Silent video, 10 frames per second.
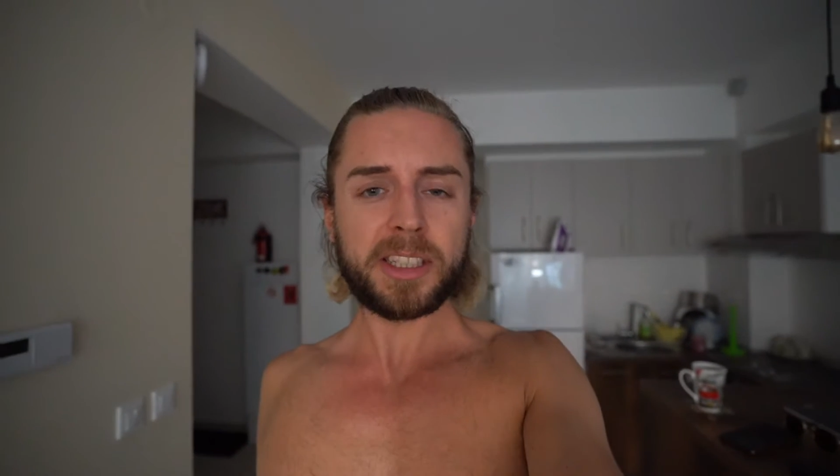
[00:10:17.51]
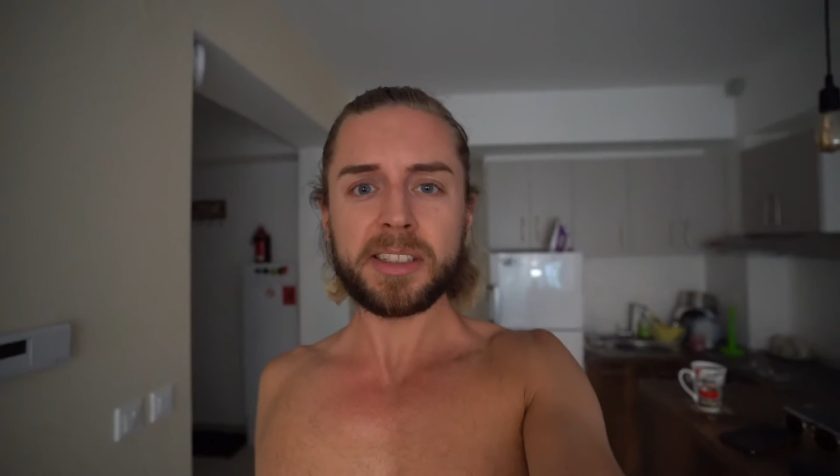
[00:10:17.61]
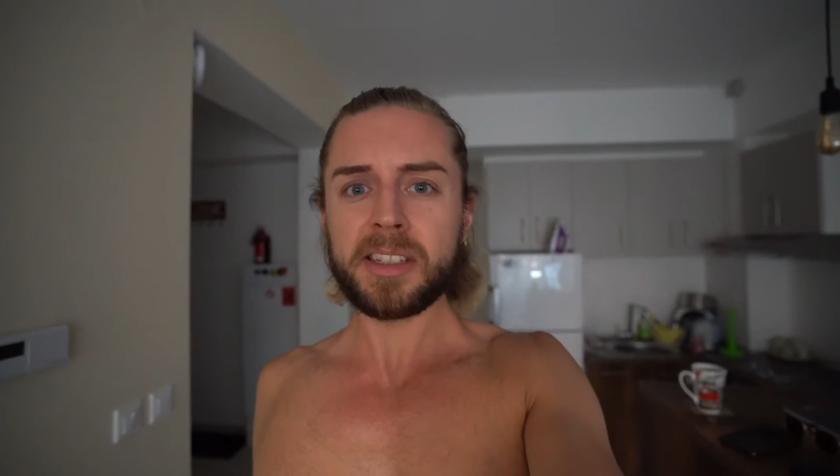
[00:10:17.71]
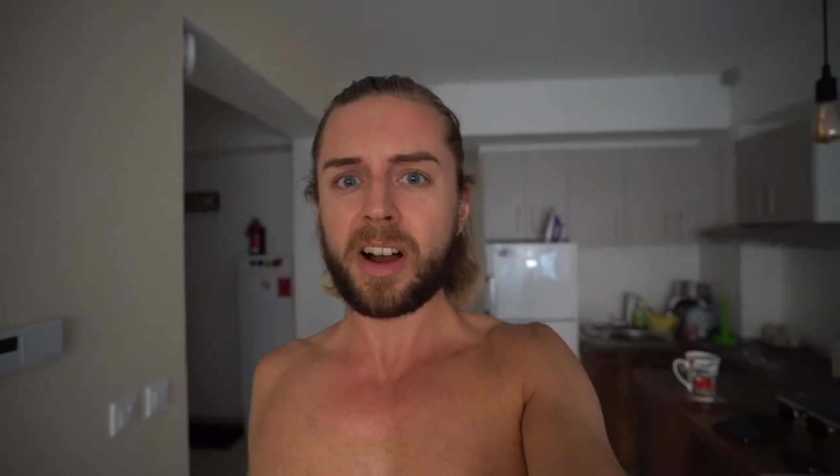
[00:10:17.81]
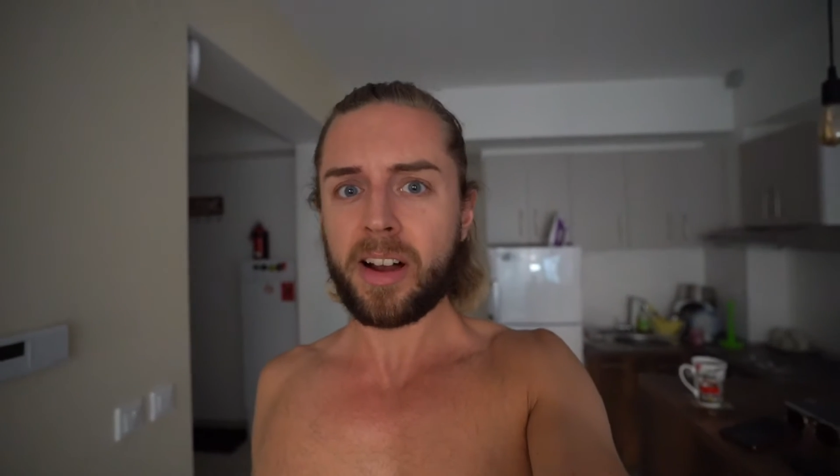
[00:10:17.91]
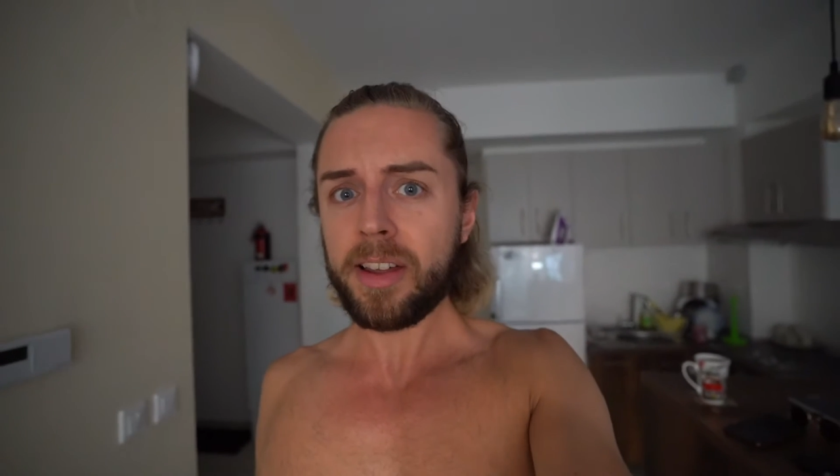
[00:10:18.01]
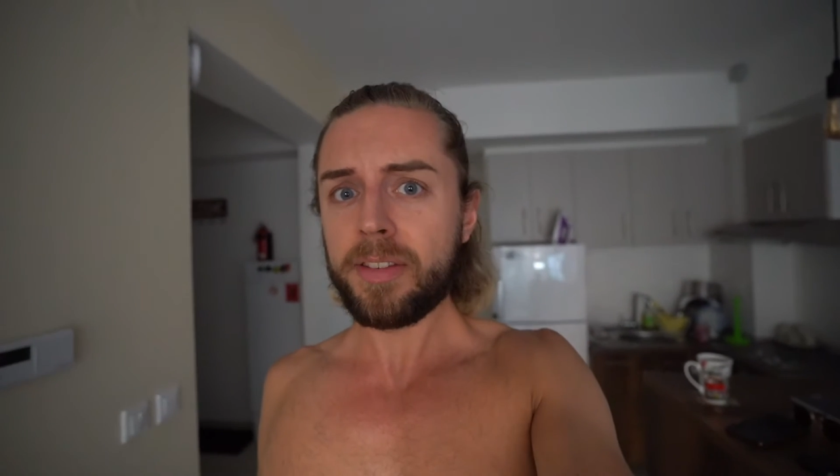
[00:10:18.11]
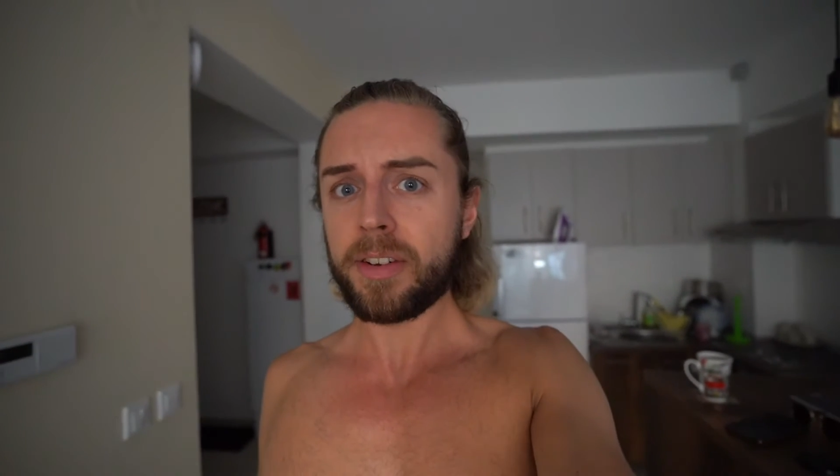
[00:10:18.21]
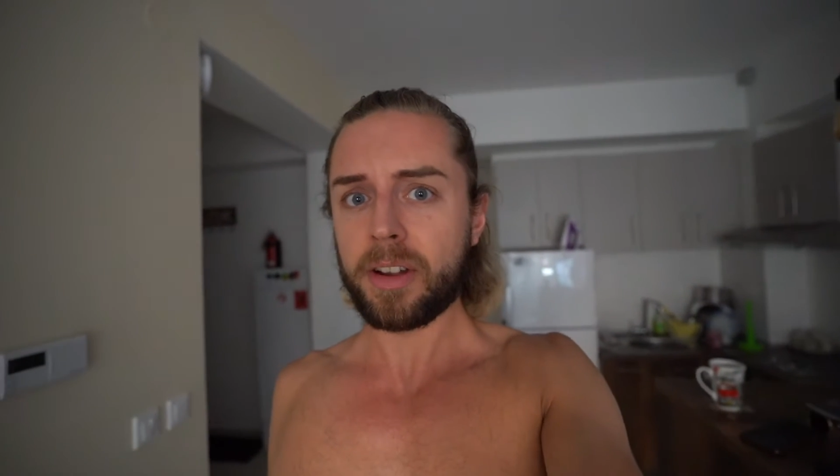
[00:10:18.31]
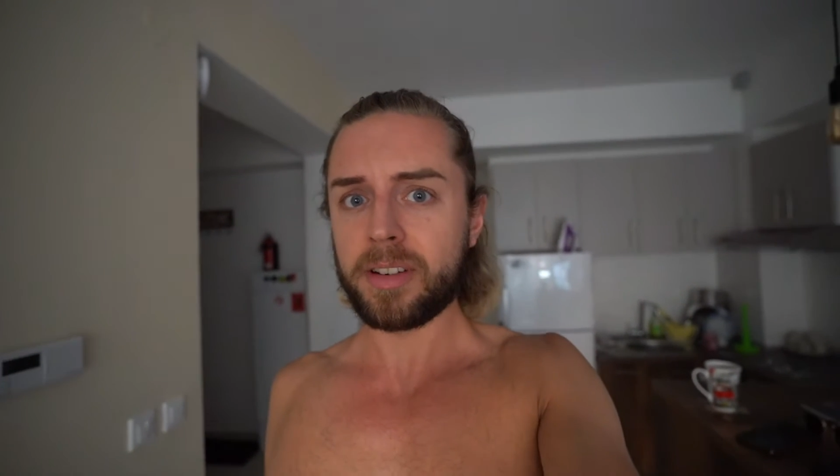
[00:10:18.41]
is an
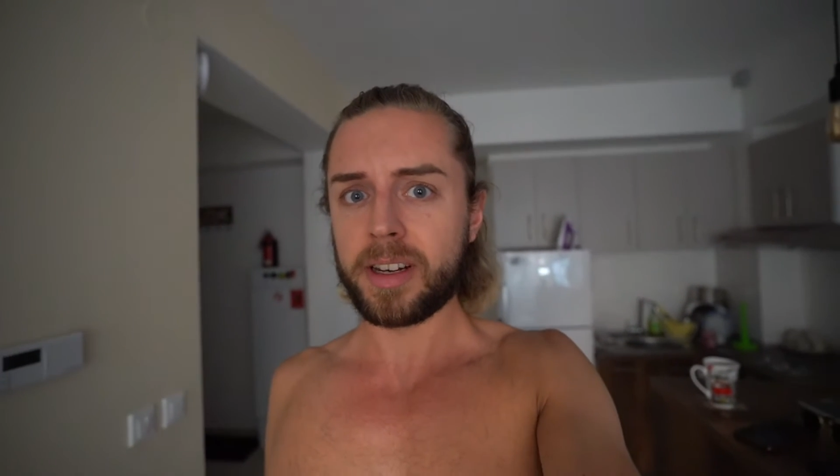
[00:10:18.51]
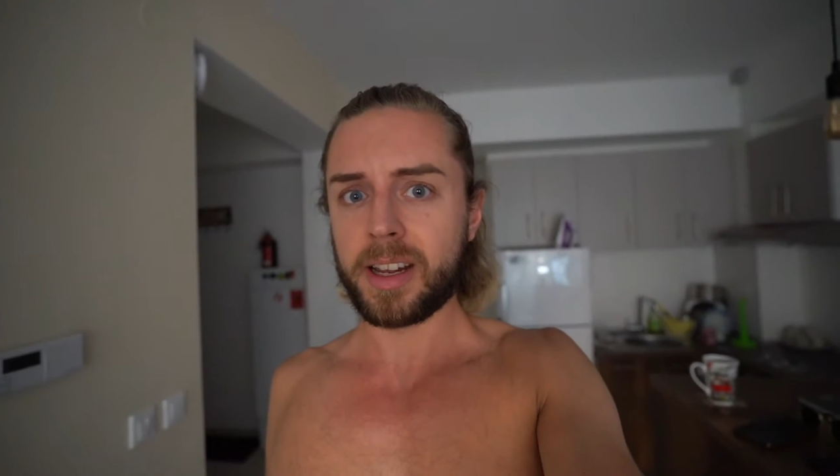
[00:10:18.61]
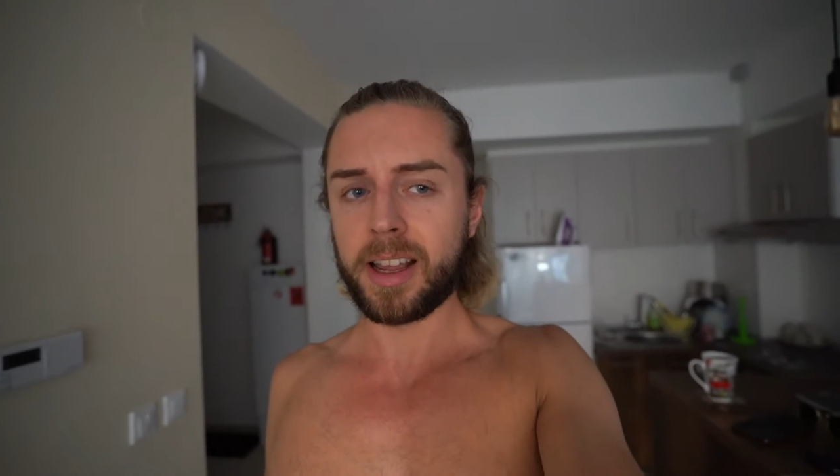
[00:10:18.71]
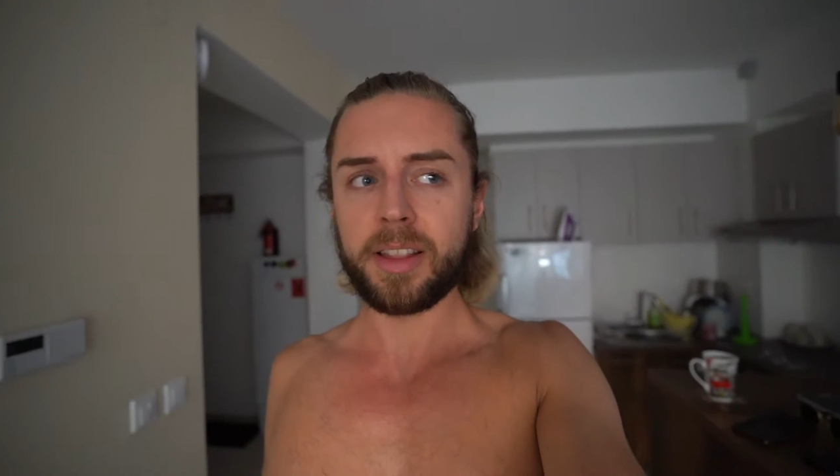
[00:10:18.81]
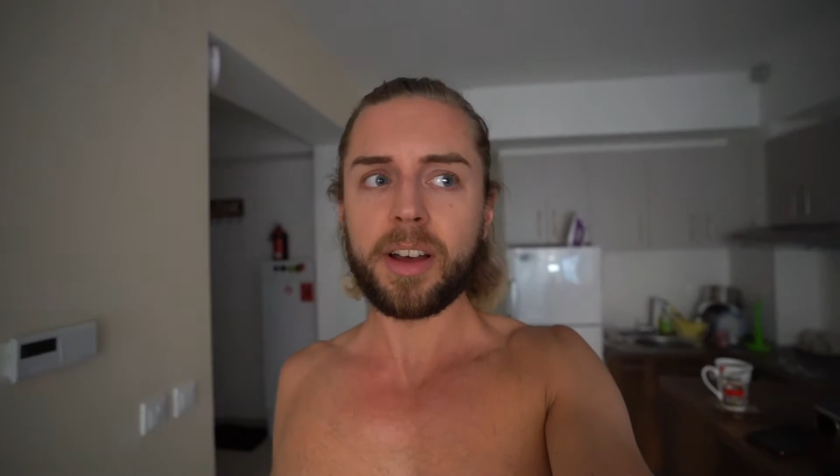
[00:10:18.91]
iPhone in here?